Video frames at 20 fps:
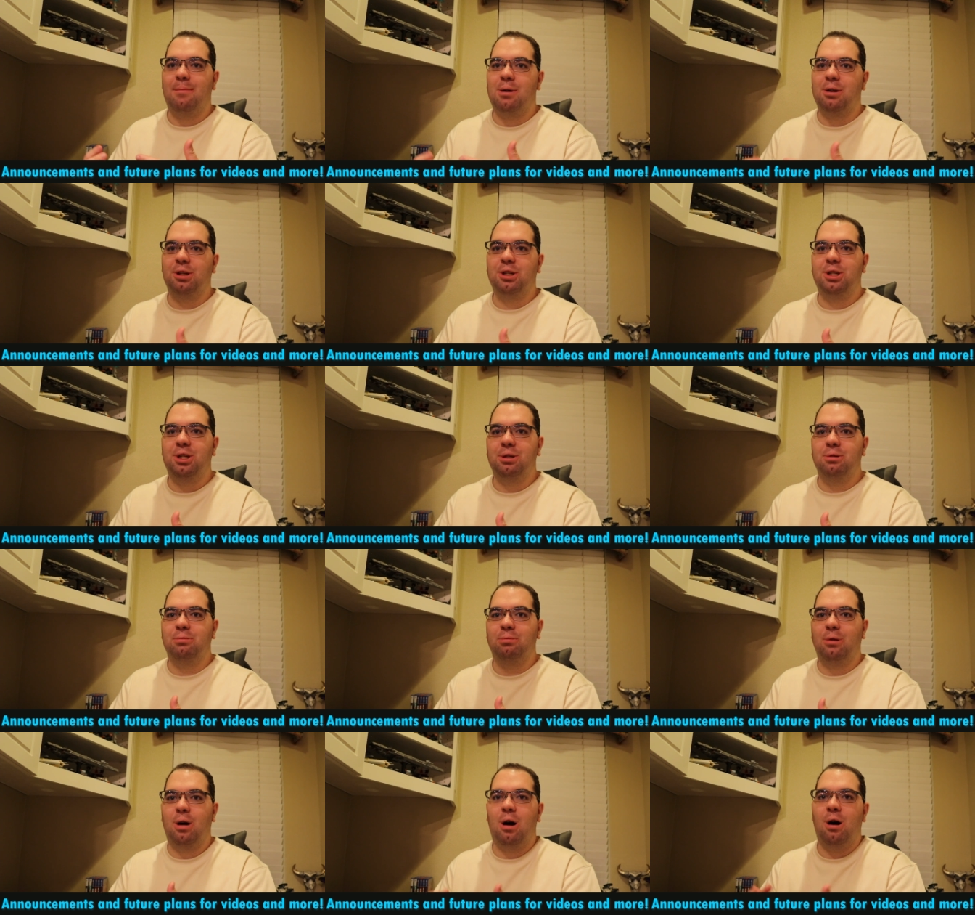I'll just
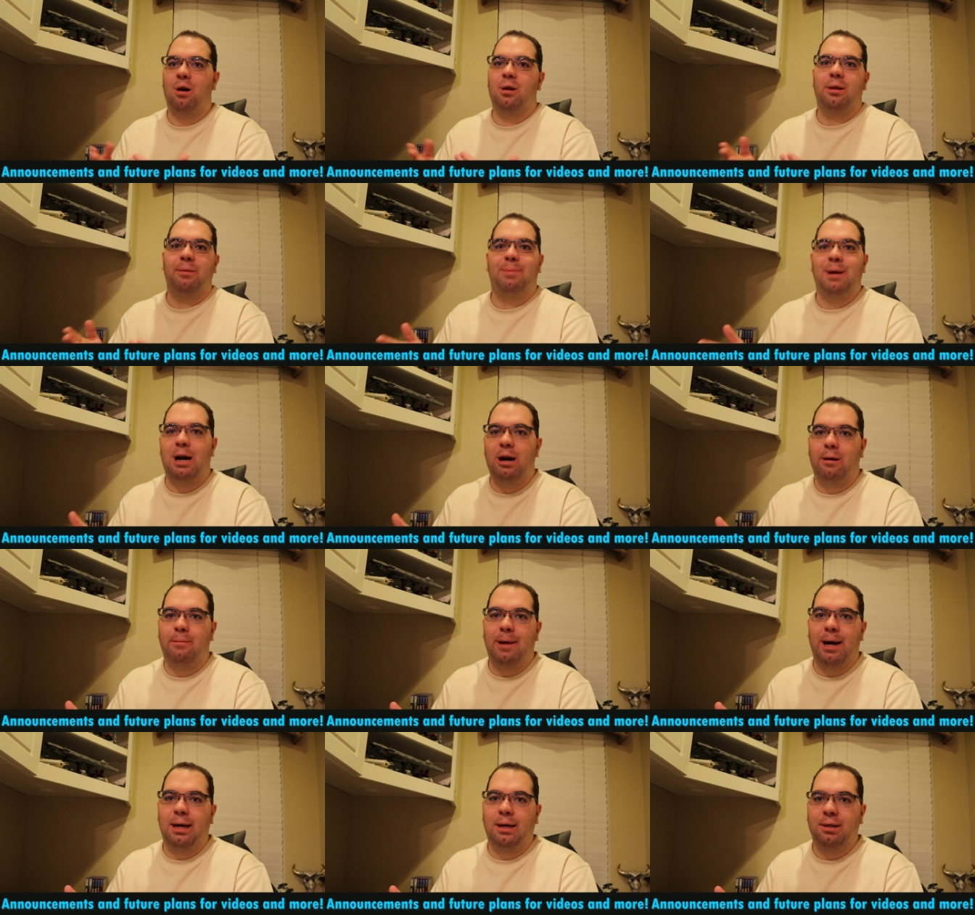do all the
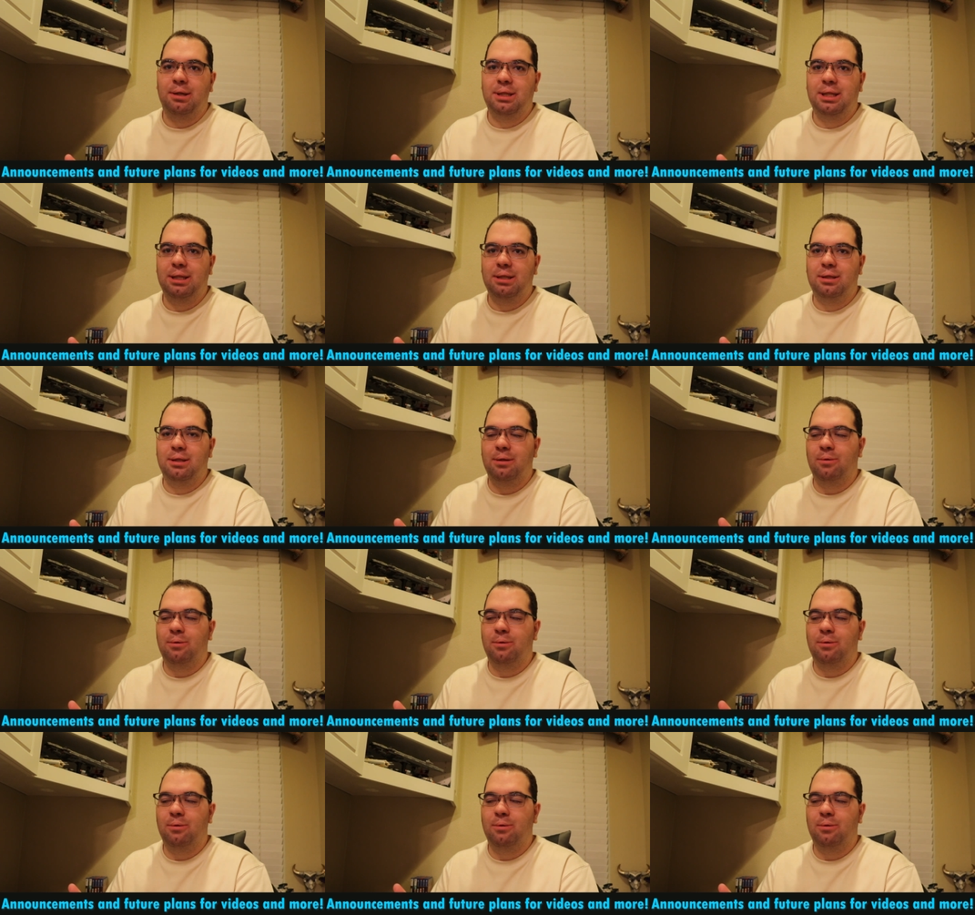Power Miners